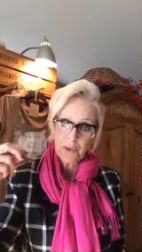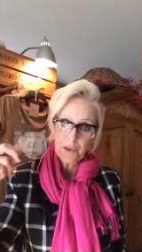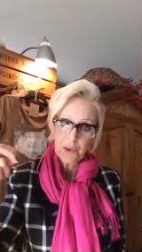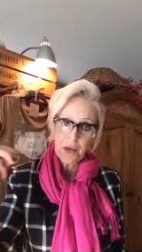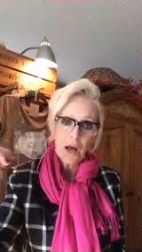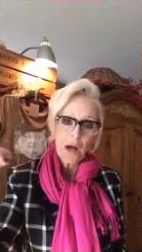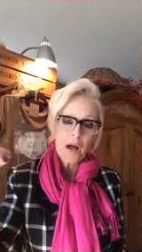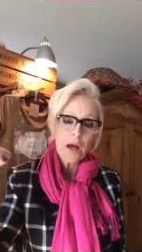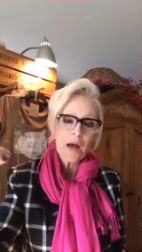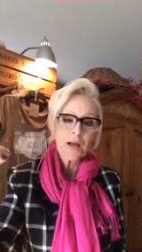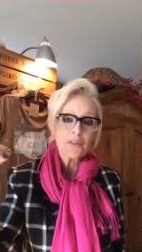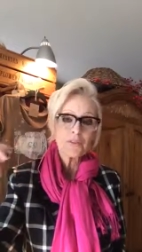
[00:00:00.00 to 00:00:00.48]

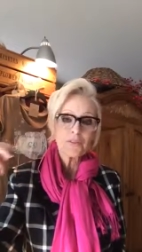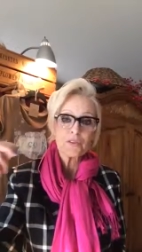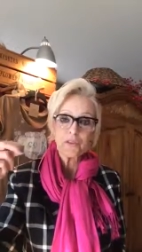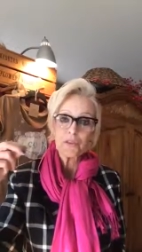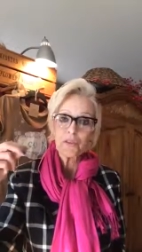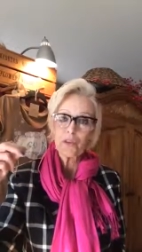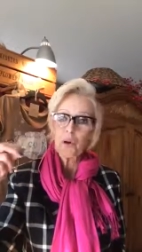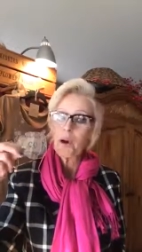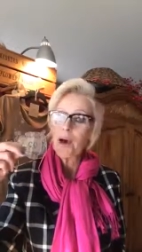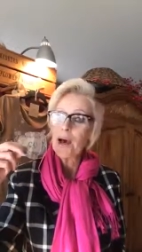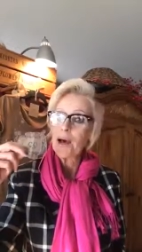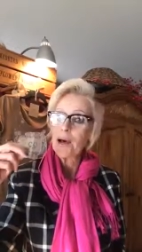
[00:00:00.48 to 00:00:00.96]
God to
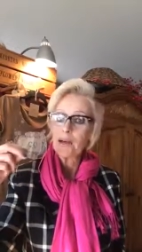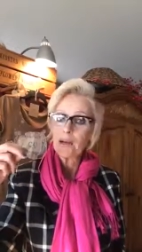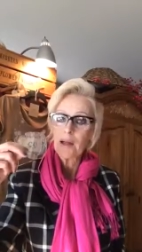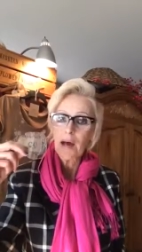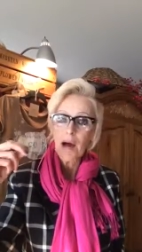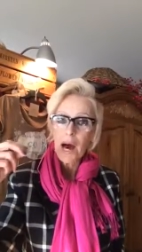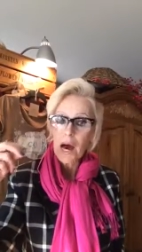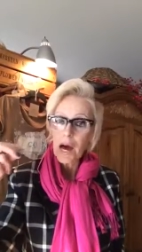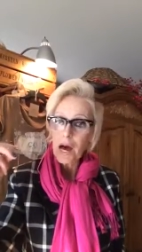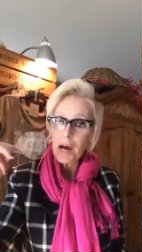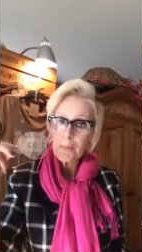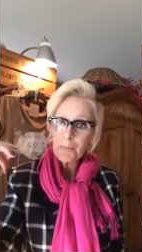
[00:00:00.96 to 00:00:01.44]
know how to
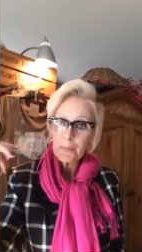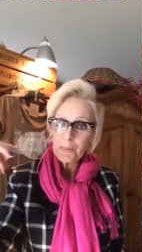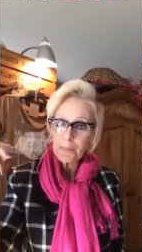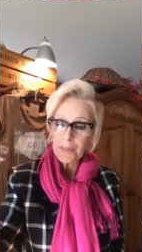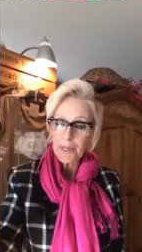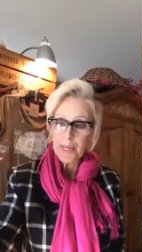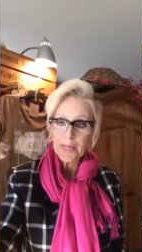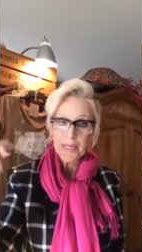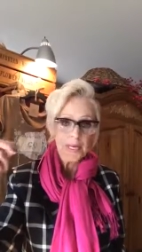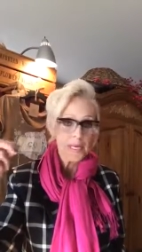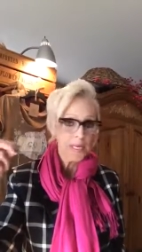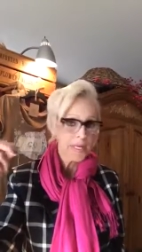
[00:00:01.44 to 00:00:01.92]

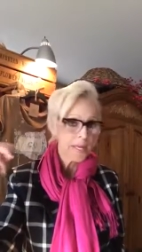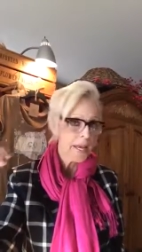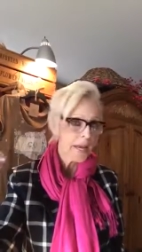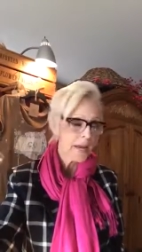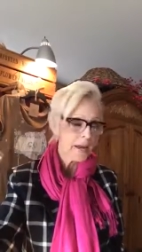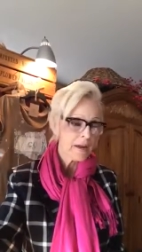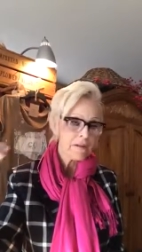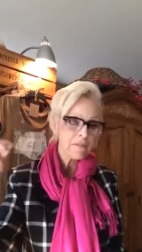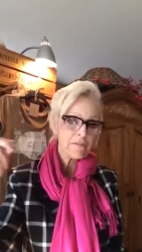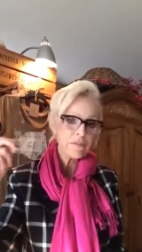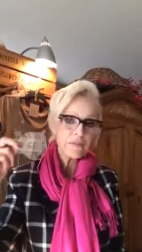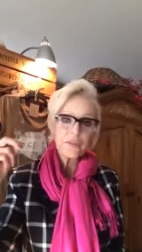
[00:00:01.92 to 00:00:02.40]
operate in
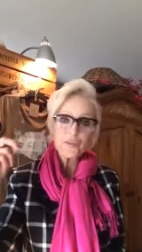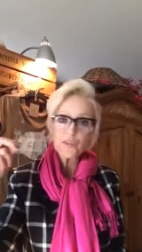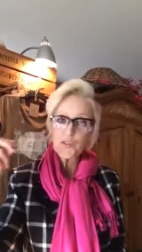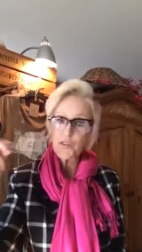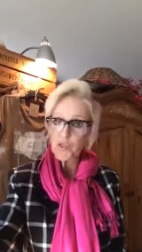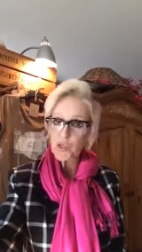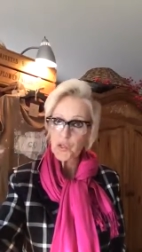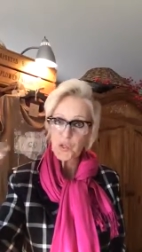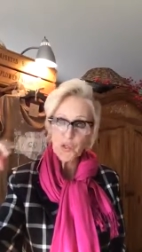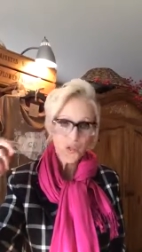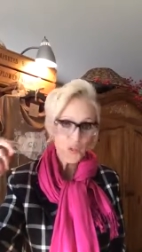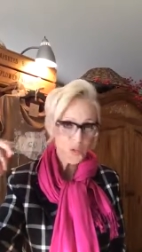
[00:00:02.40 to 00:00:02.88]
every
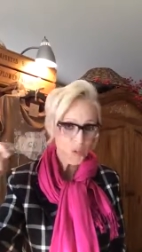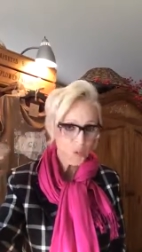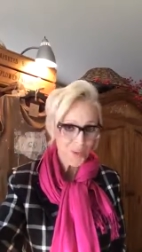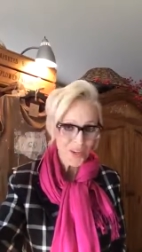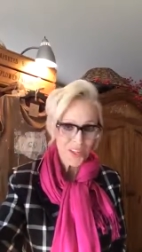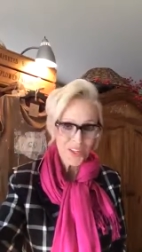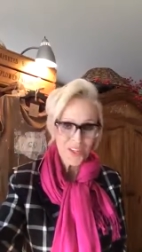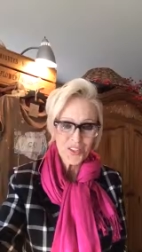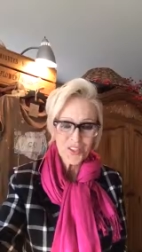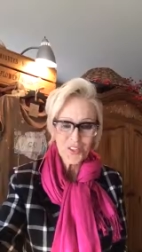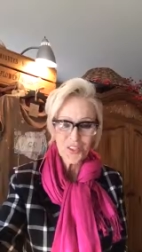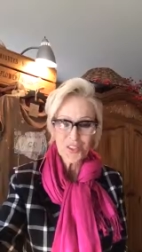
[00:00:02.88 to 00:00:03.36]

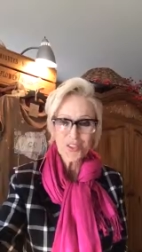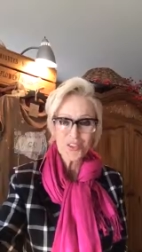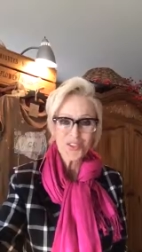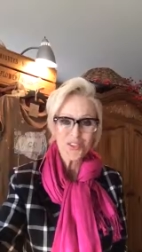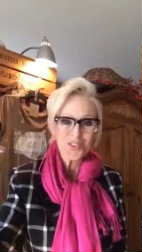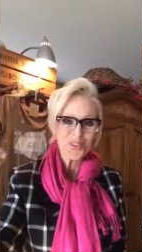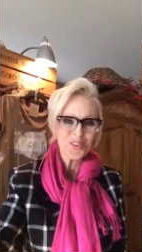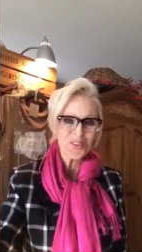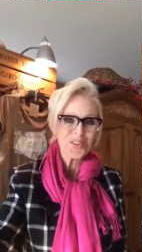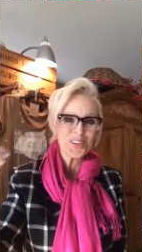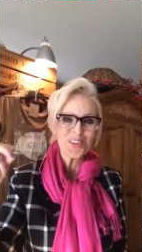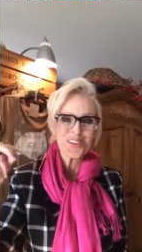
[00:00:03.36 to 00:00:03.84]
situation
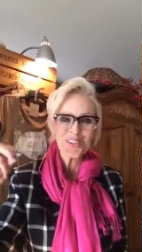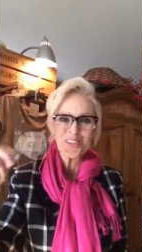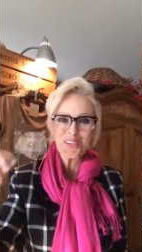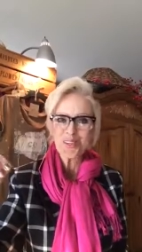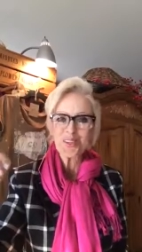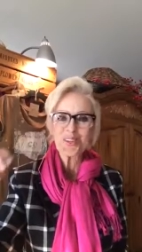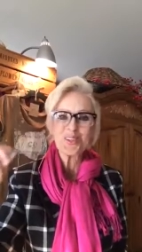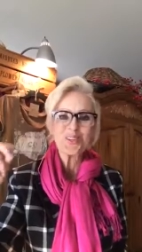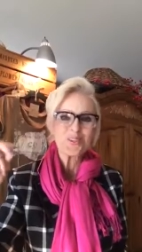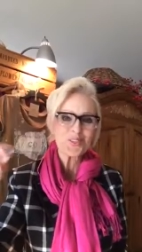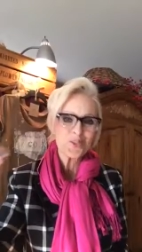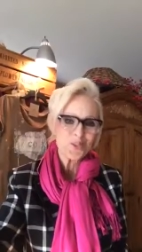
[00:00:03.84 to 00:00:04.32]
so that
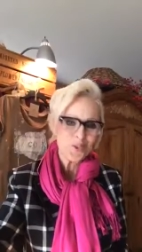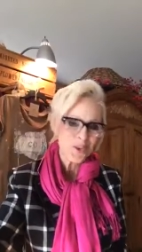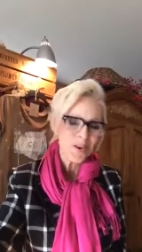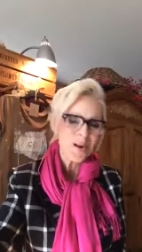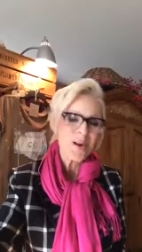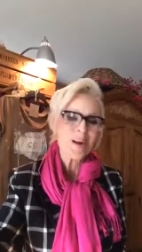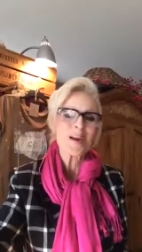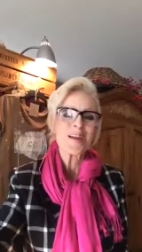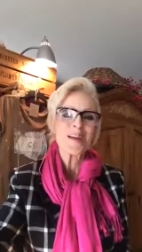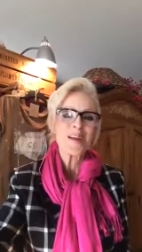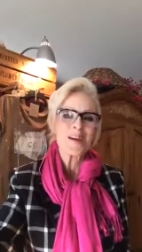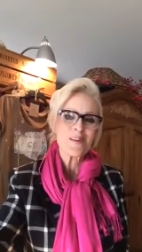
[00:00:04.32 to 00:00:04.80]
you can
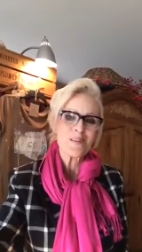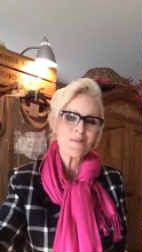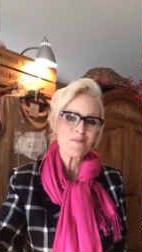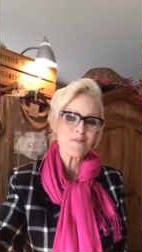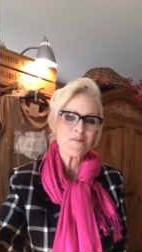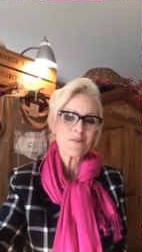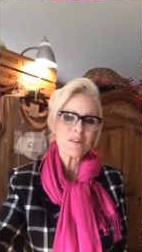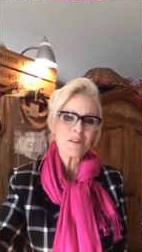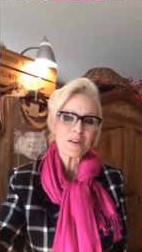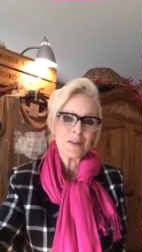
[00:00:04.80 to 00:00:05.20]
triumph.